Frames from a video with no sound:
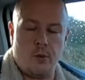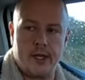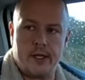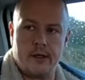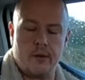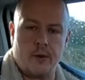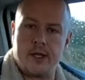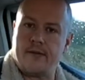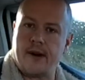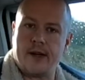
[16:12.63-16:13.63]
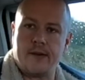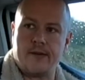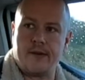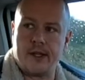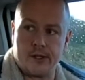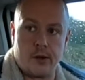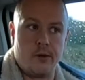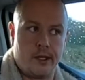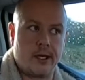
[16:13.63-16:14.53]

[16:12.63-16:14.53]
when you're flattening things out,